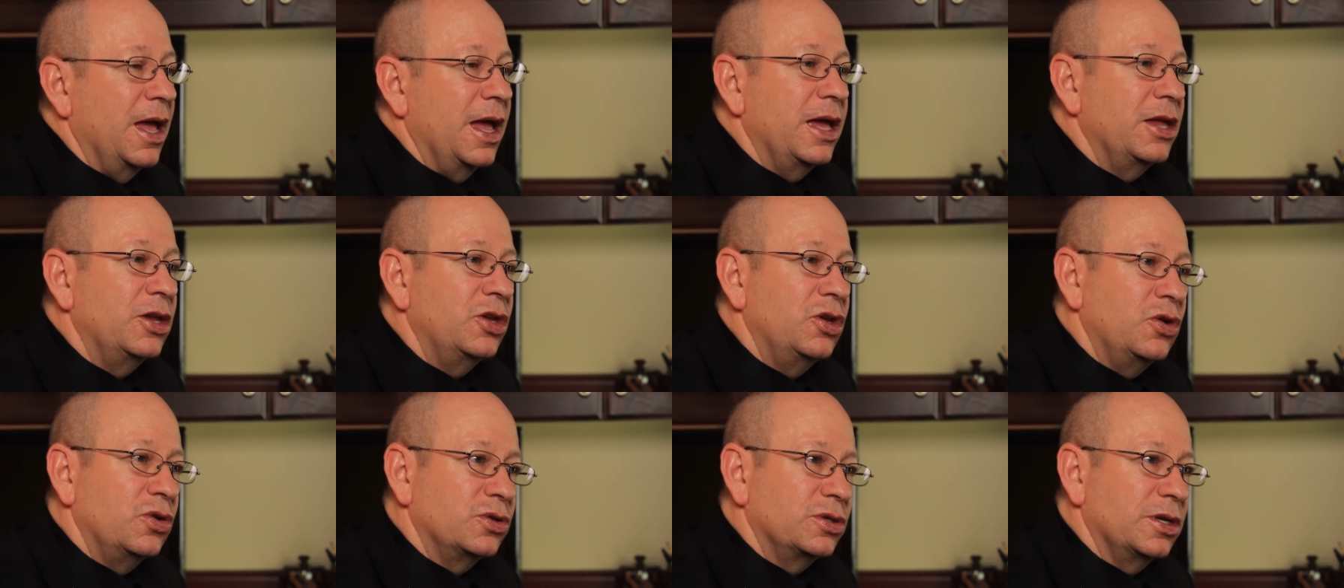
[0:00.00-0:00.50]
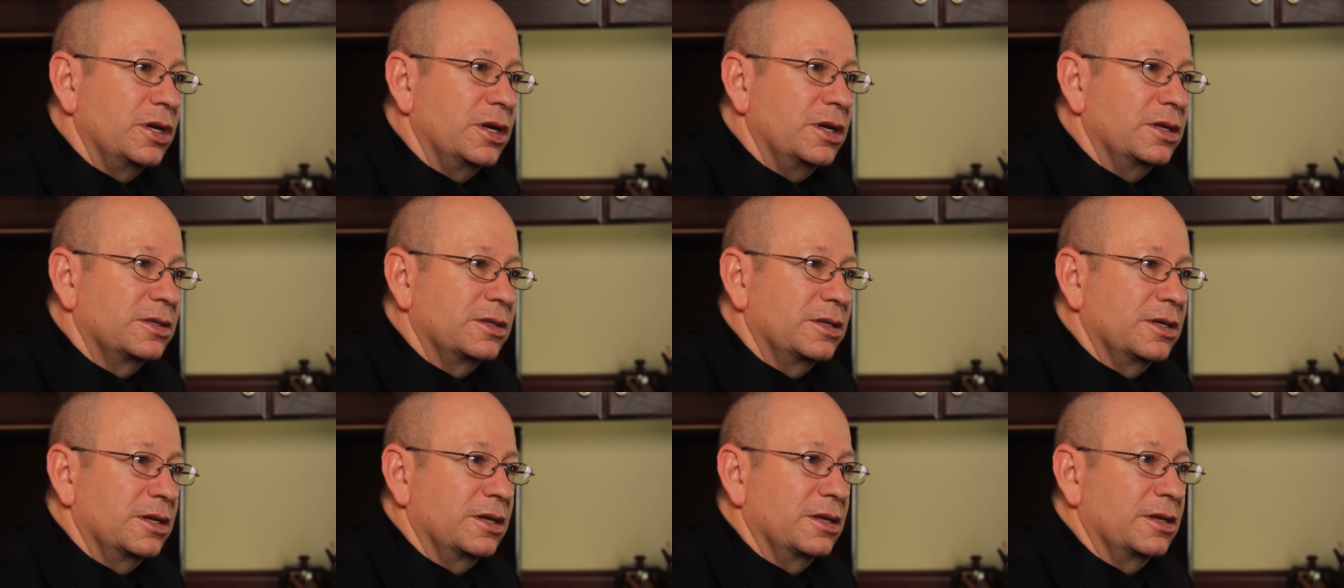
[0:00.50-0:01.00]
Usually
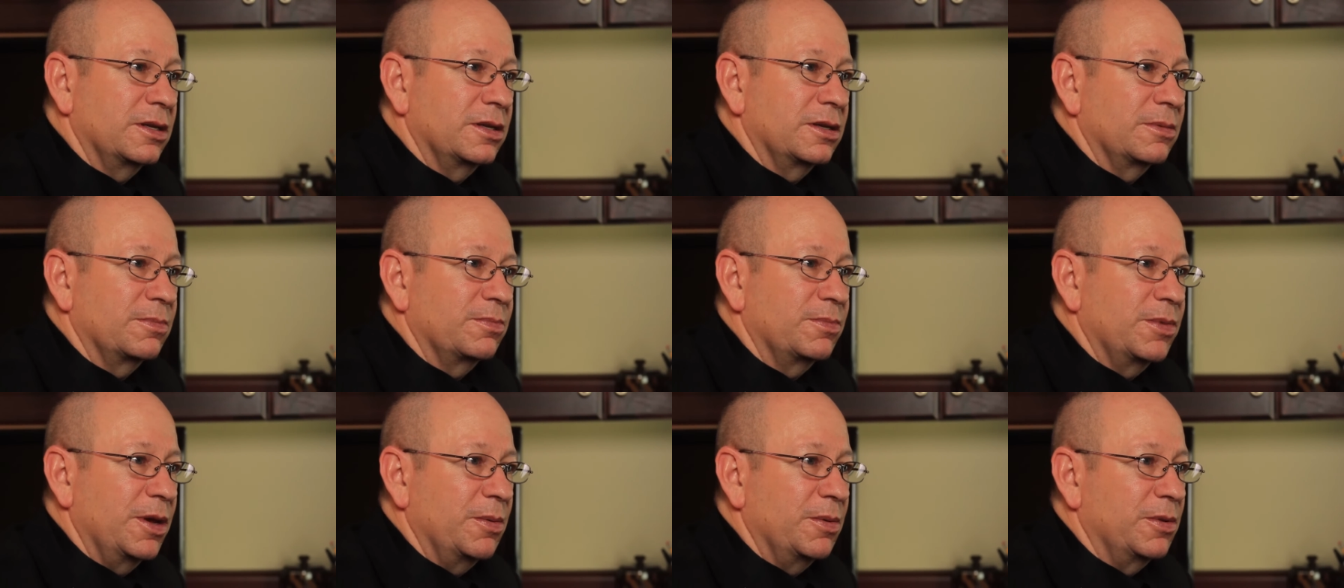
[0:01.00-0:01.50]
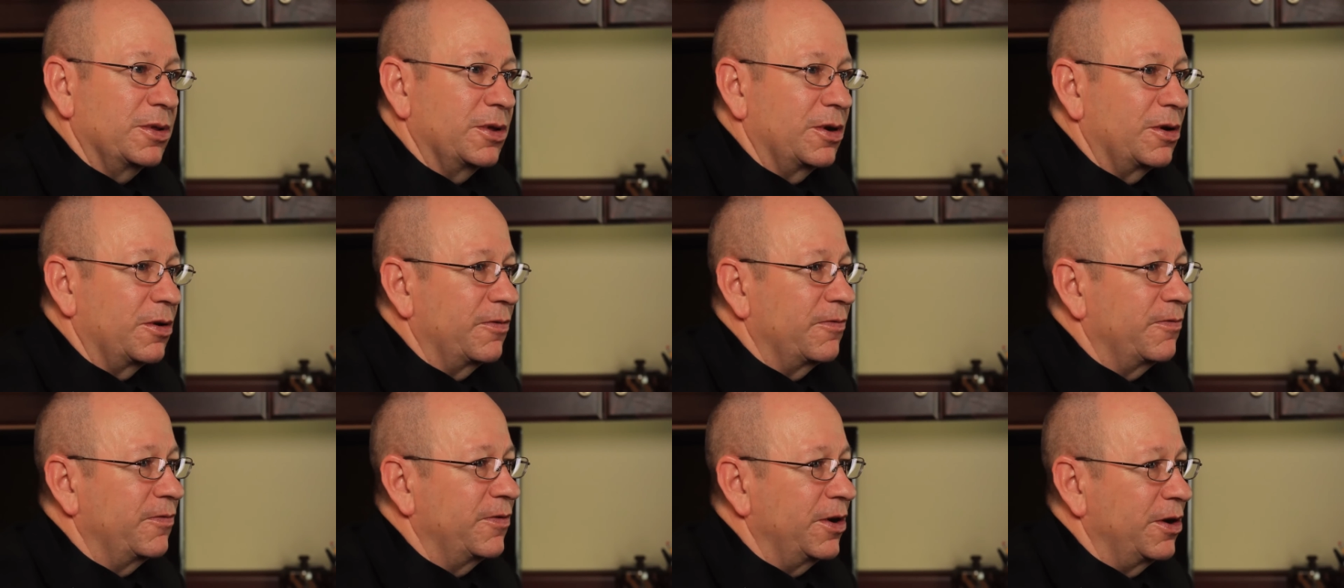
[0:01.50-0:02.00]
it's in people that
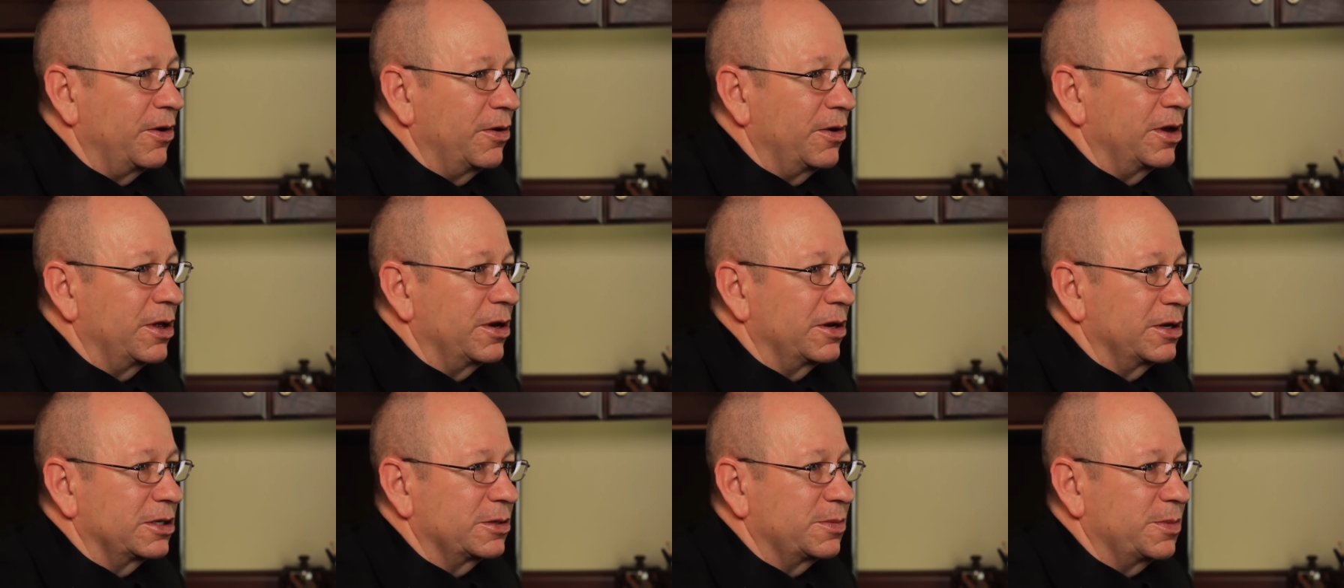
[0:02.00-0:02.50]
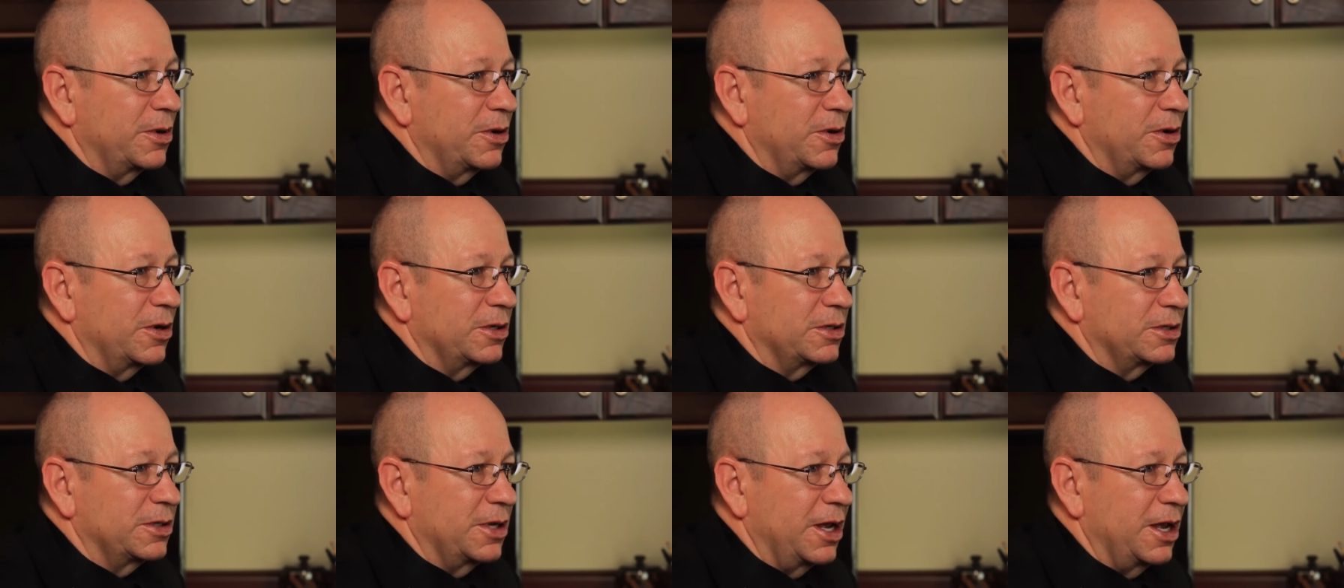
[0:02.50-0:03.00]
are very
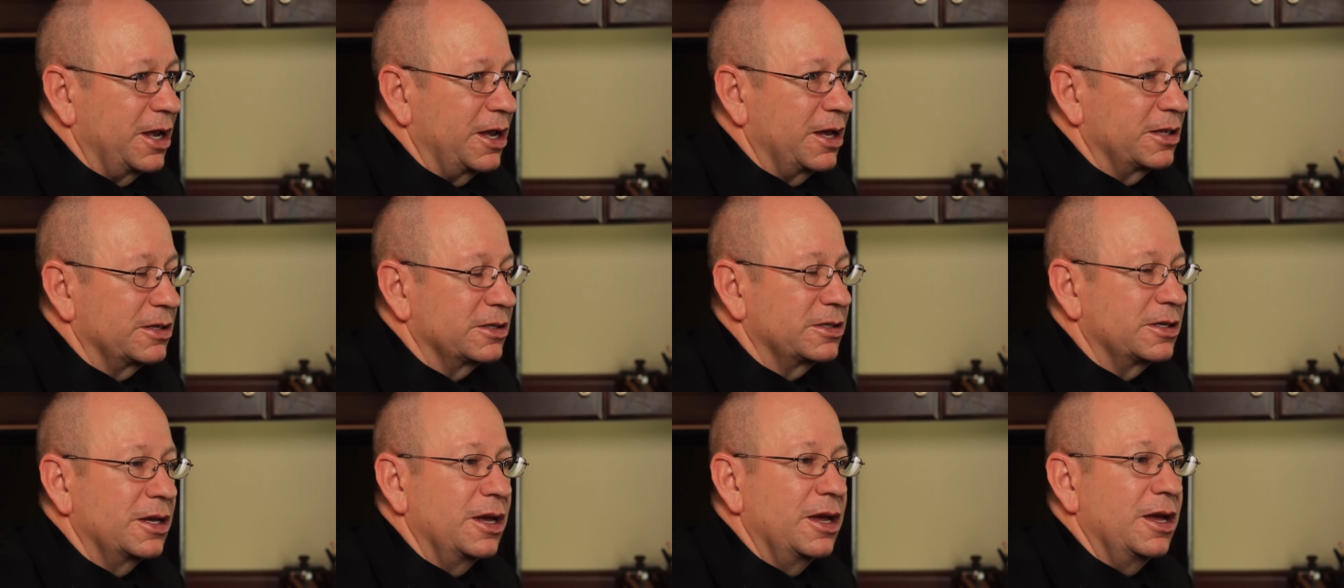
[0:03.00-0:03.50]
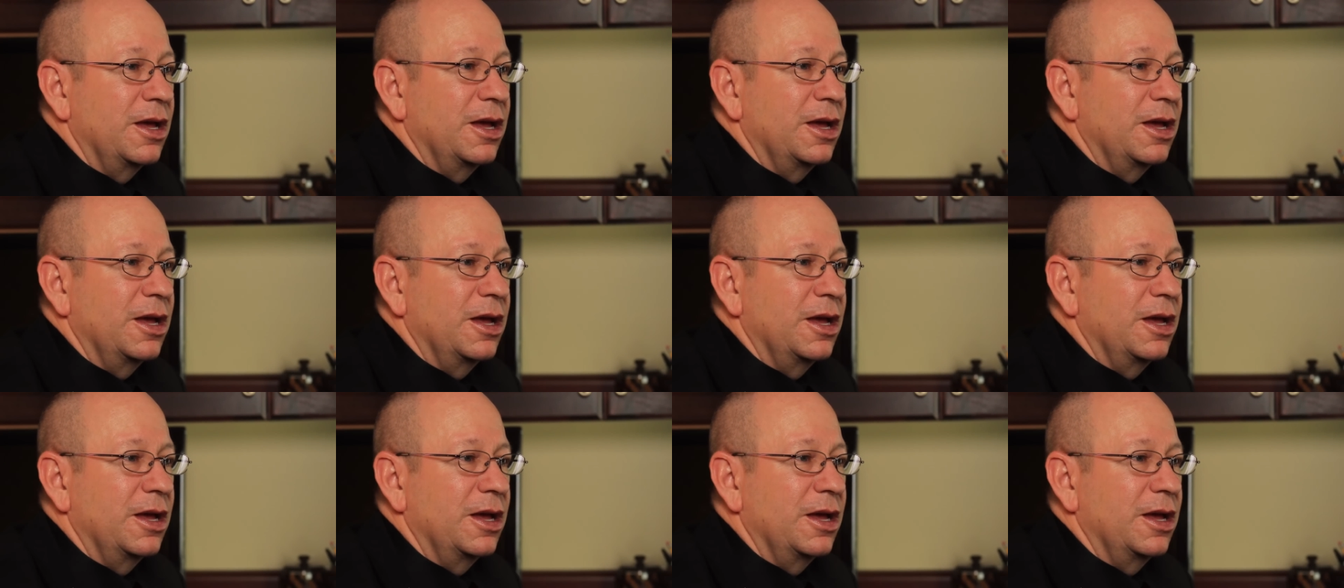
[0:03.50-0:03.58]
inexperienced hands,